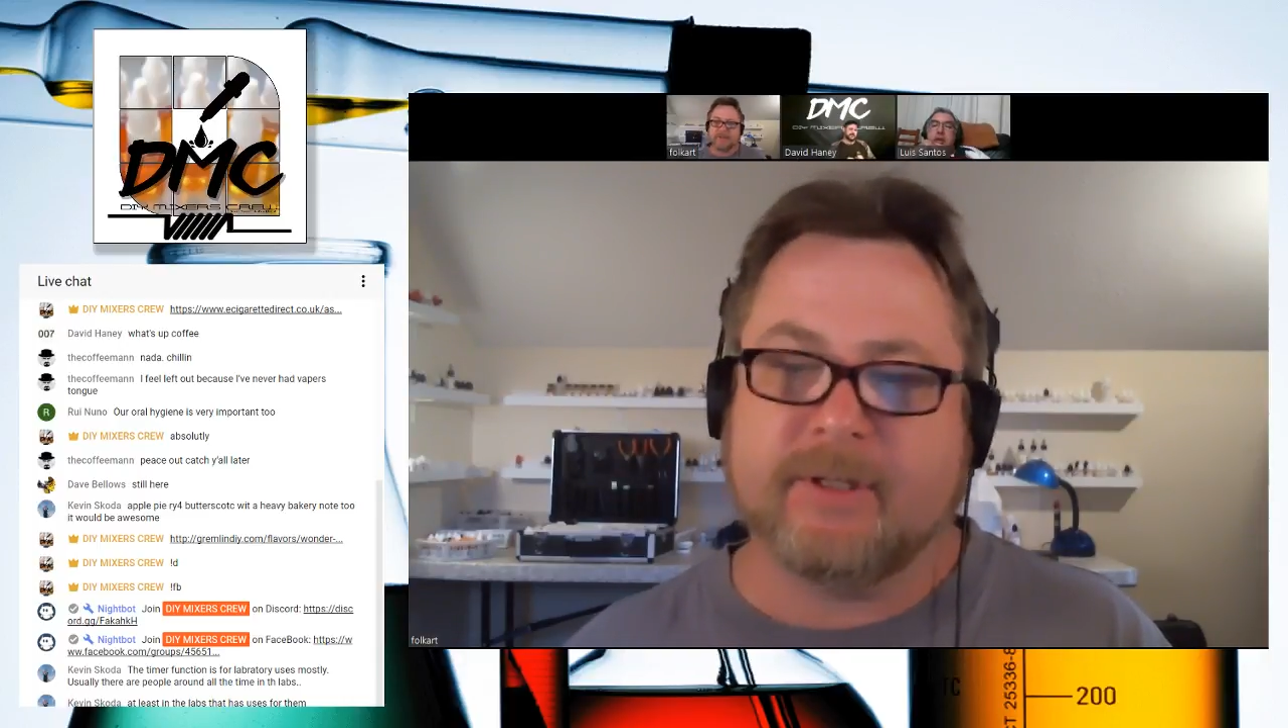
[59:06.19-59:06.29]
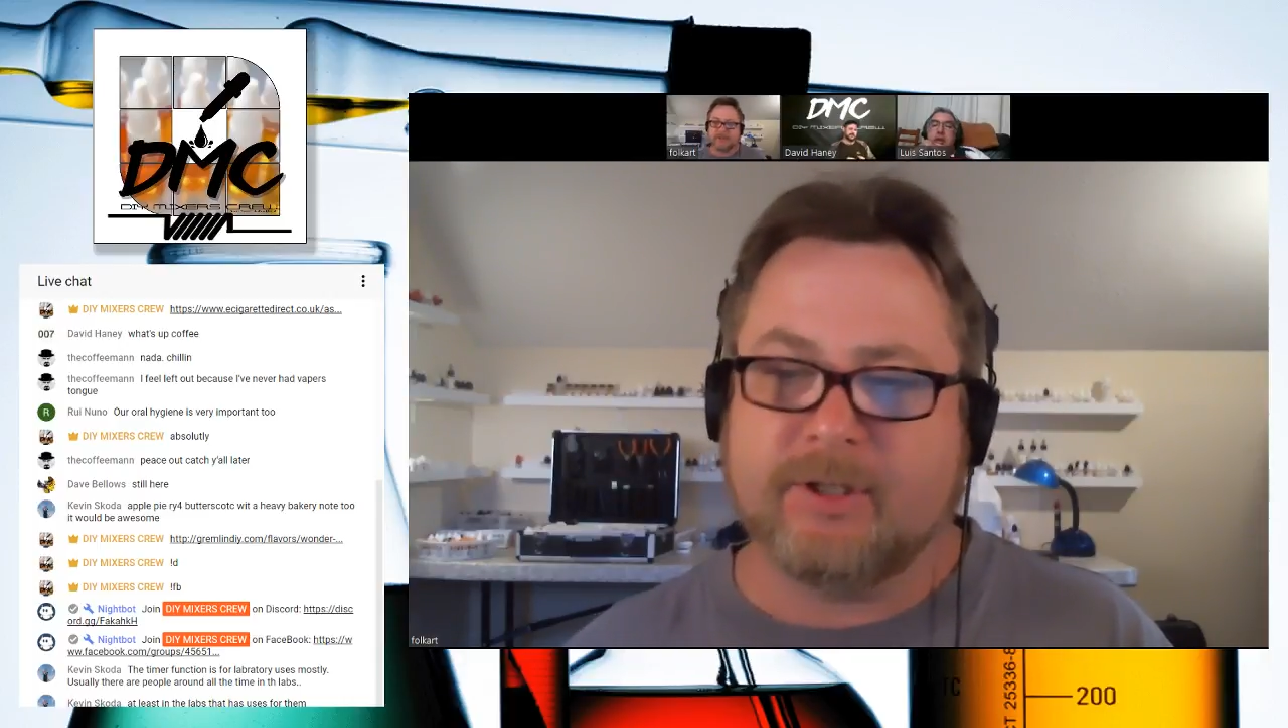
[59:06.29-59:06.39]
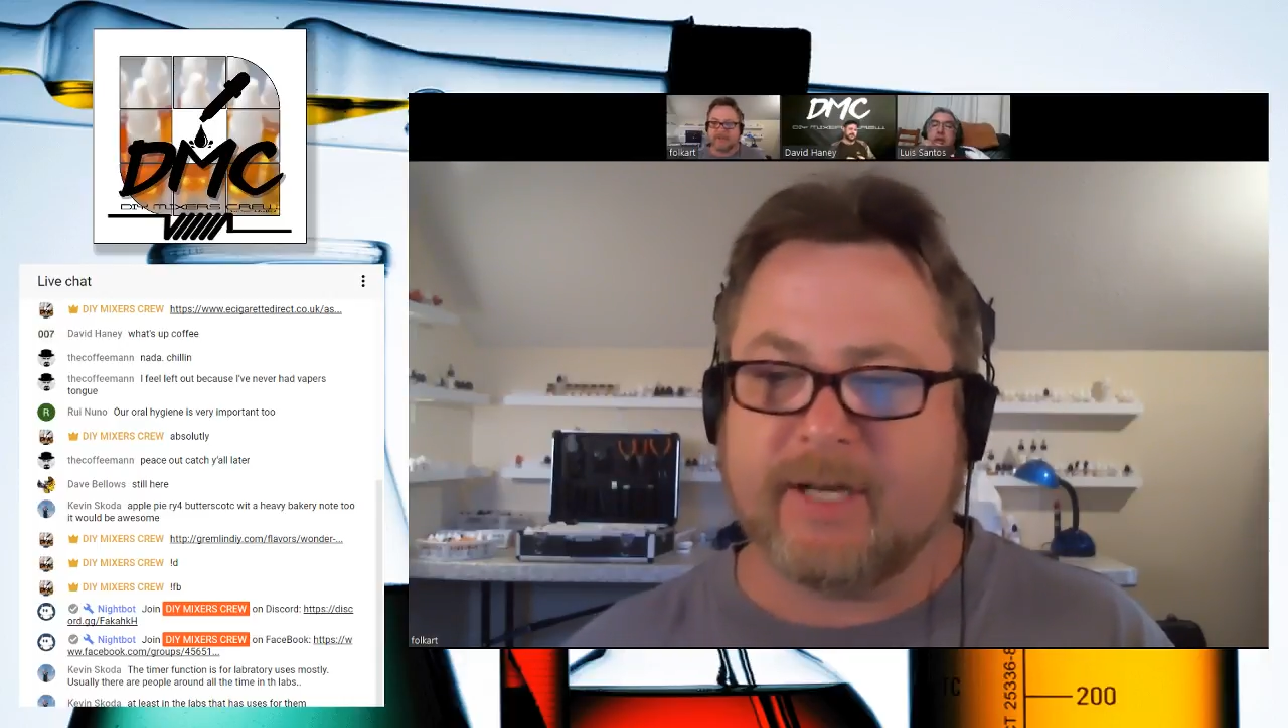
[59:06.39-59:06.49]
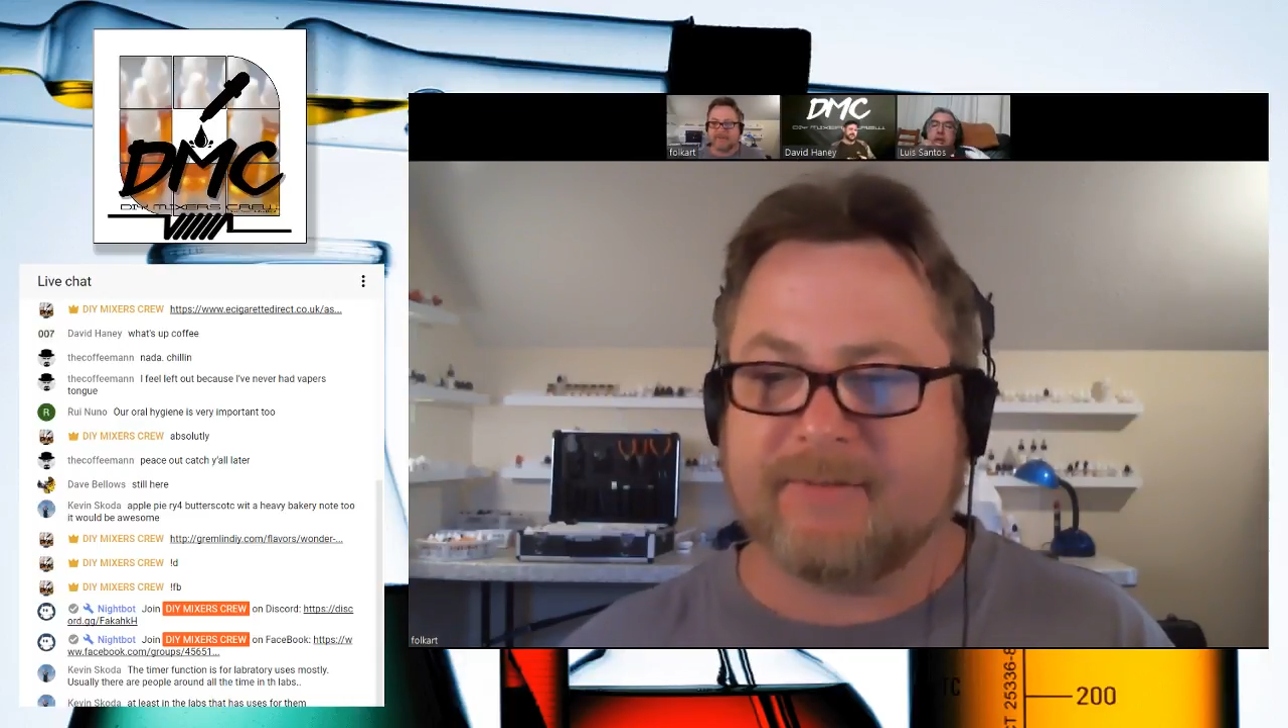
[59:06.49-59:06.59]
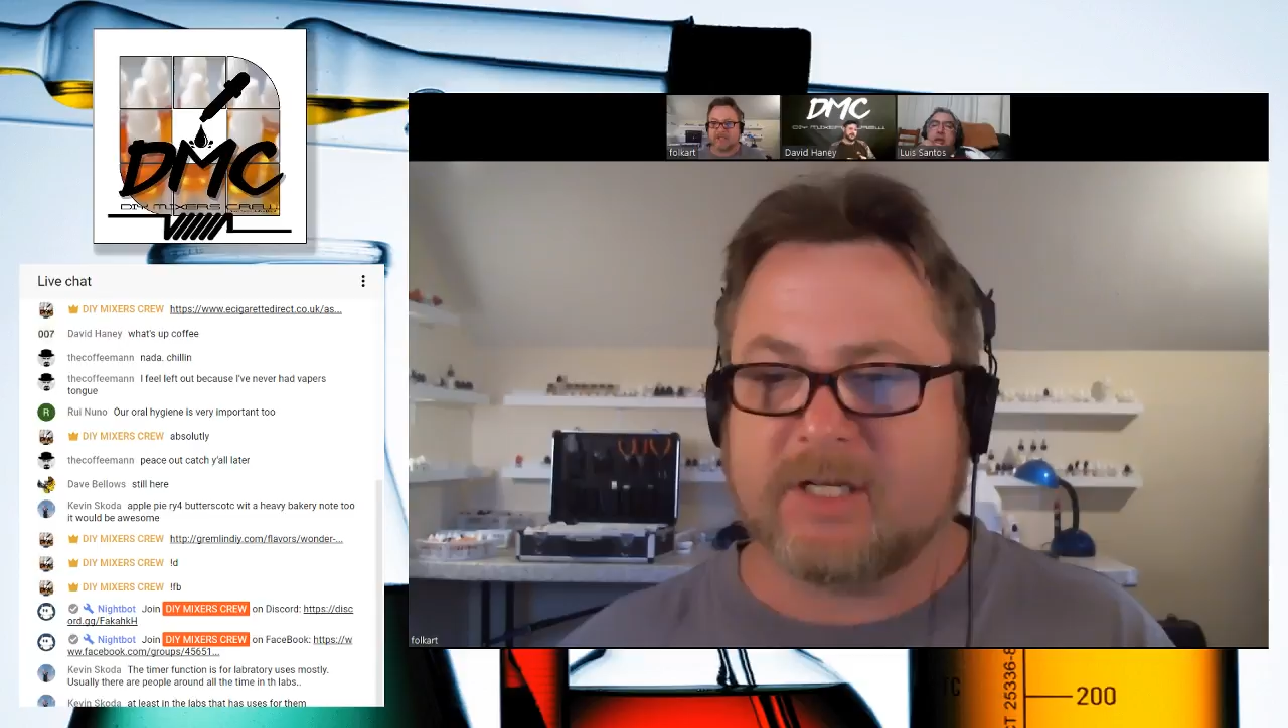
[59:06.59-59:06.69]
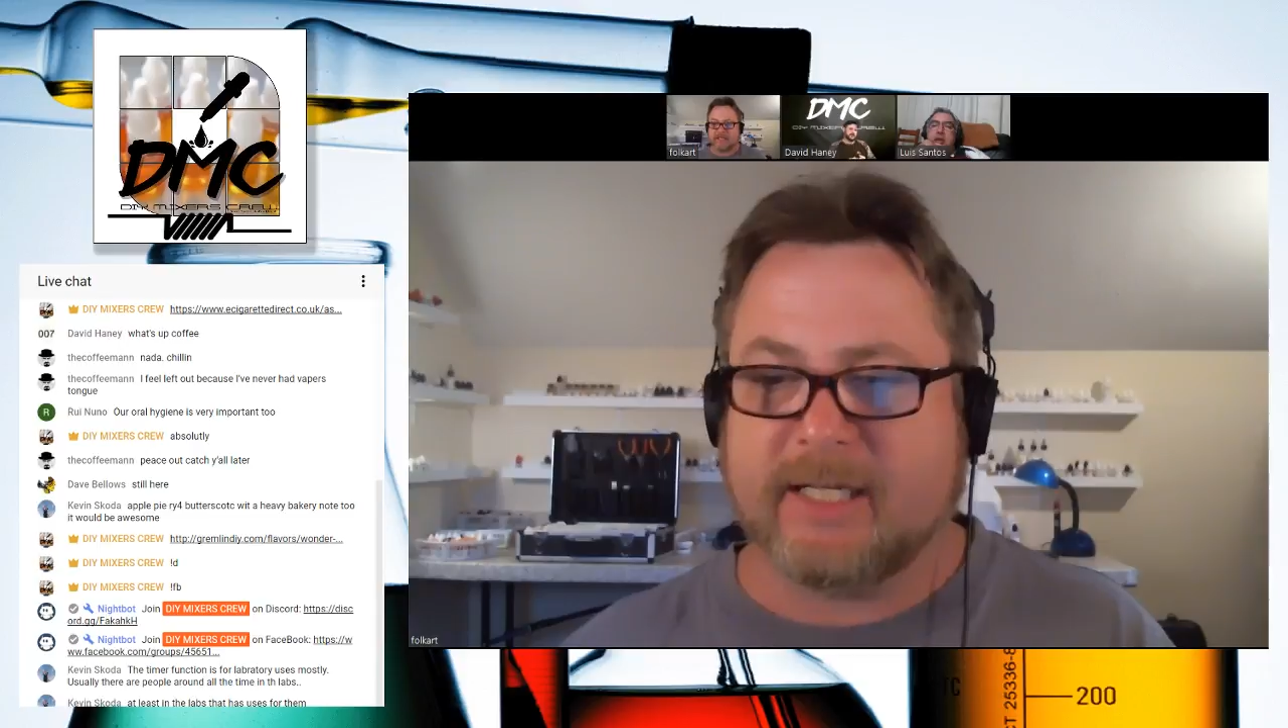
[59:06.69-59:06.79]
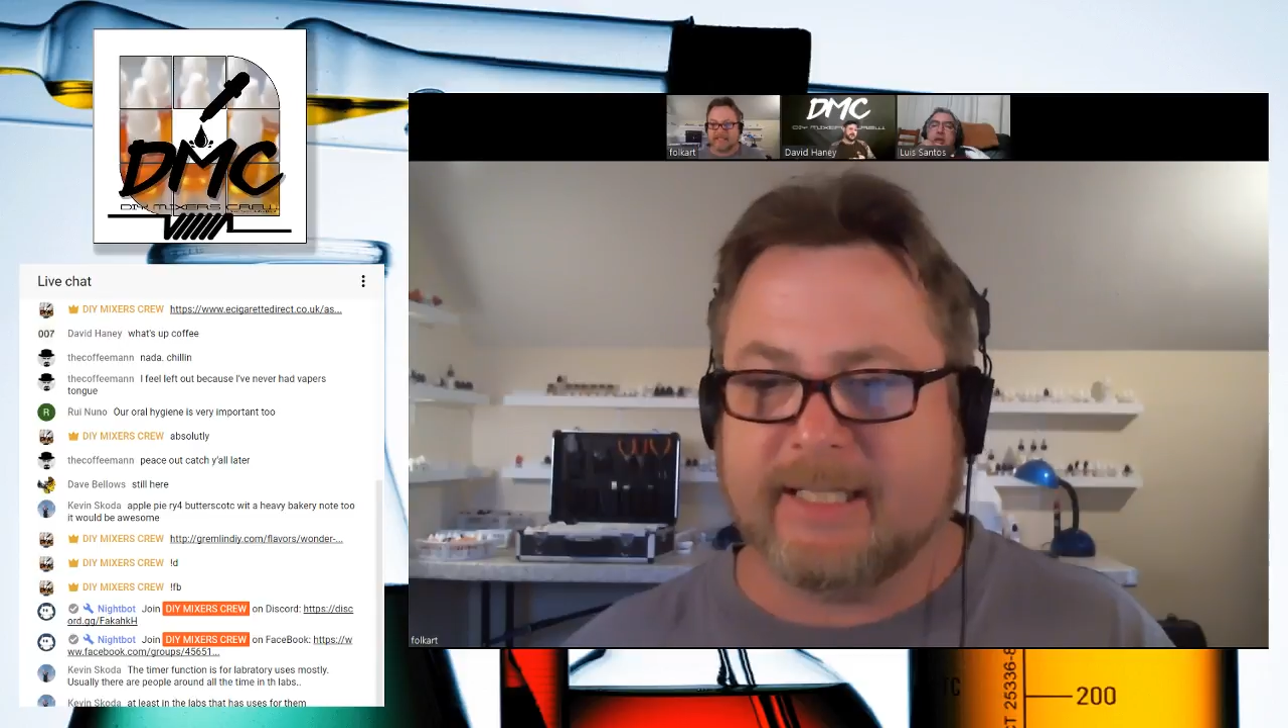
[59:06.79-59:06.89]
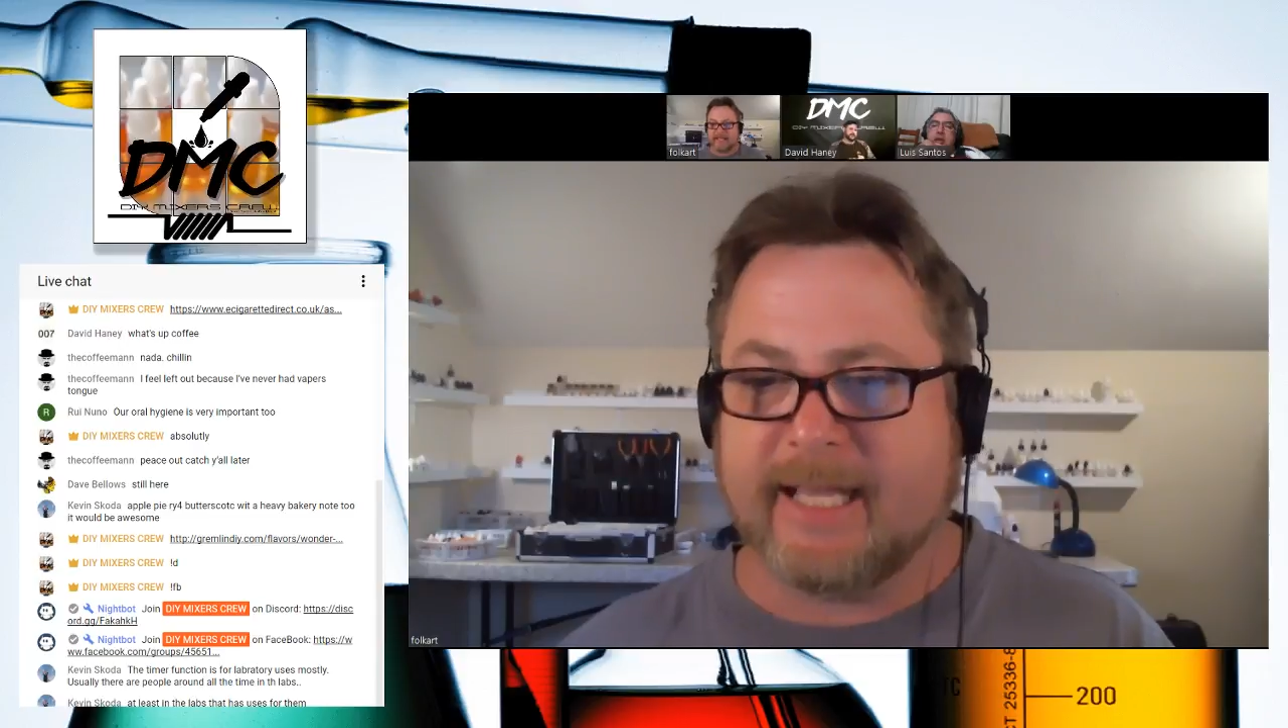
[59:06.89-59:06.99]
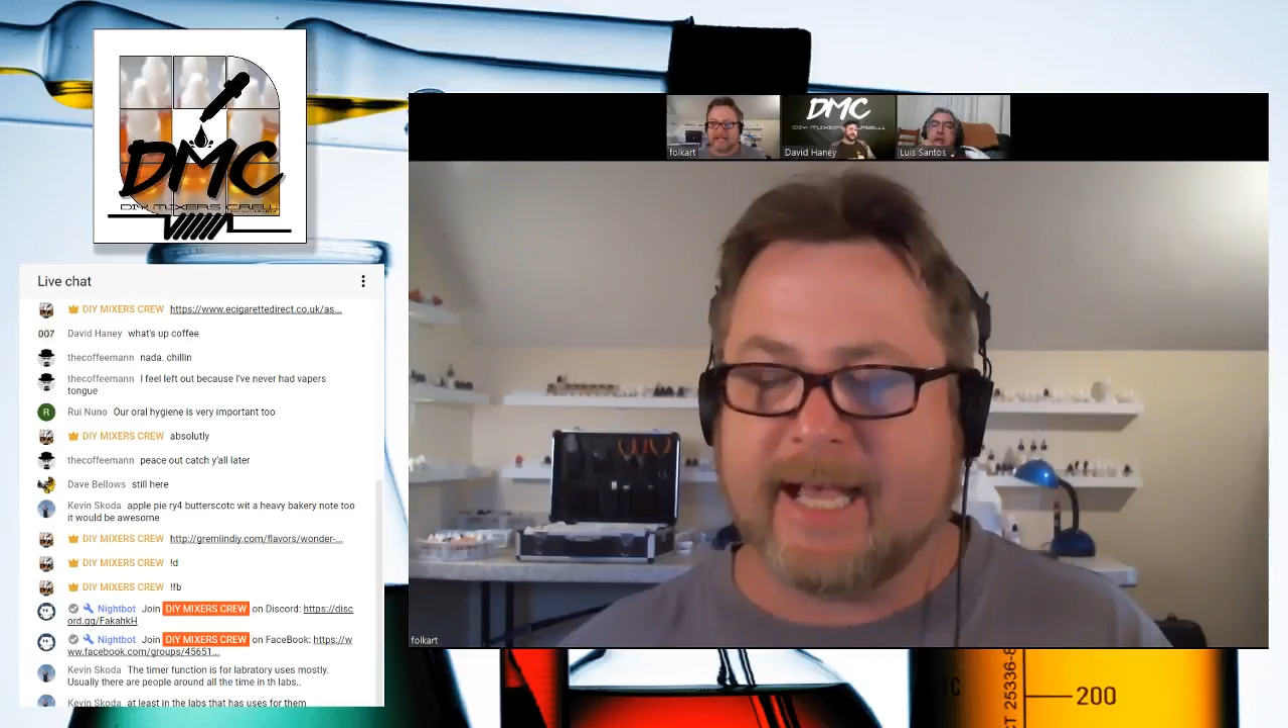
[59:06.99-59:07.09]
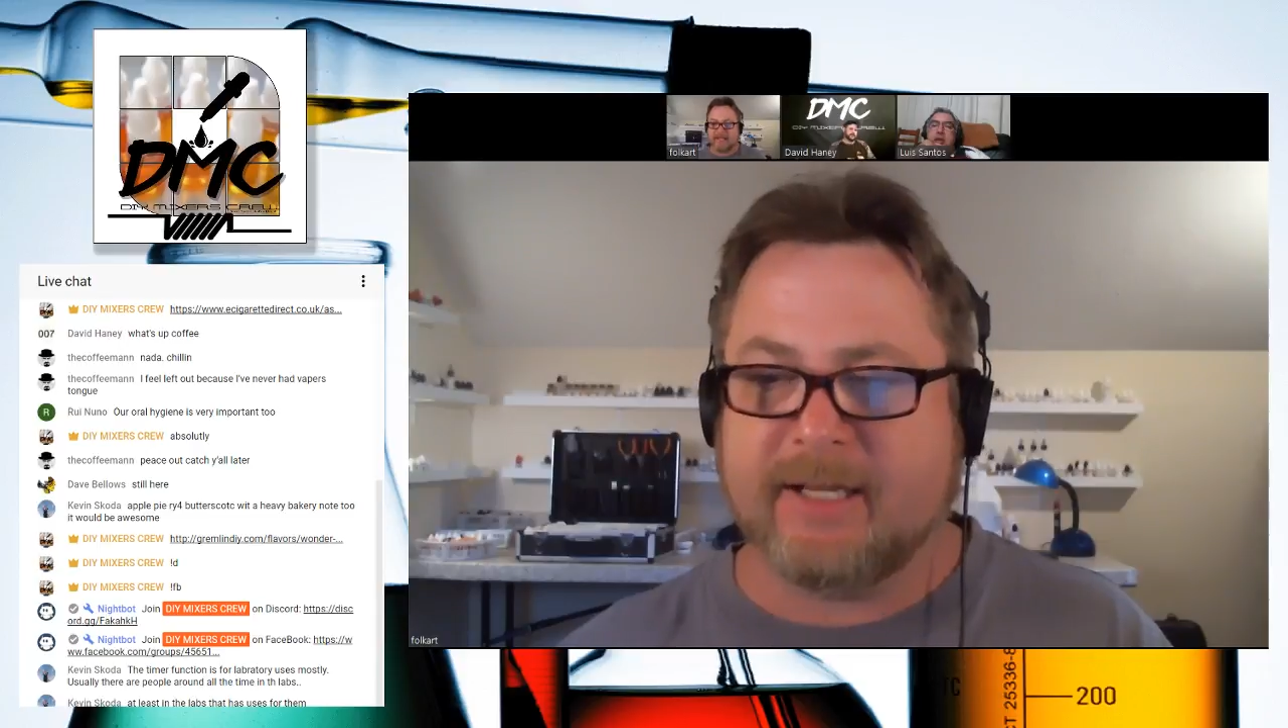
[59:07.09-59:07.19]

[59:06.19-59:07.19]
and you'd have to clean that,